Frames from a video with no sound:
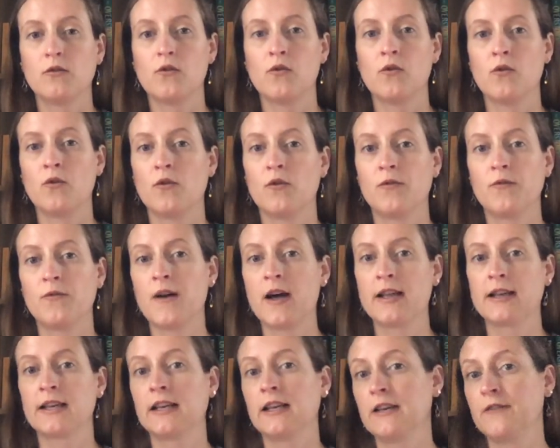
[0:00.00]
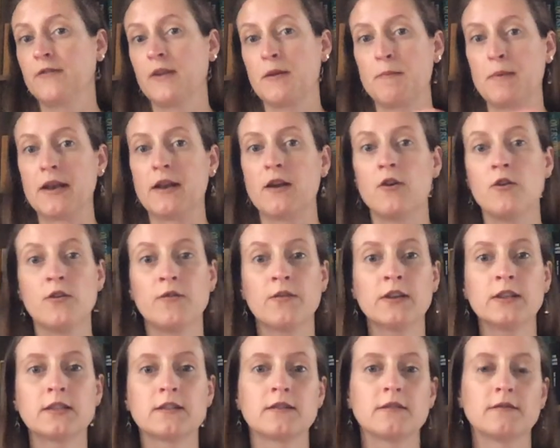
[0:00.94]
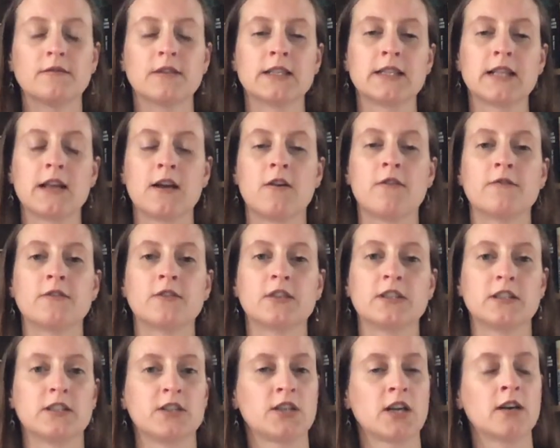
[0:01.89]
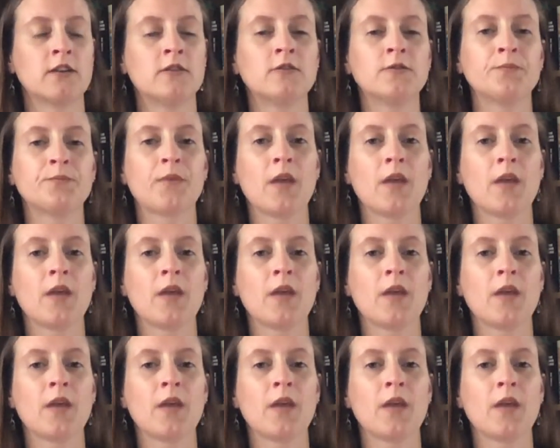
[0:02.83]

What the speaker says: or finally flipping overs as they are on this channel.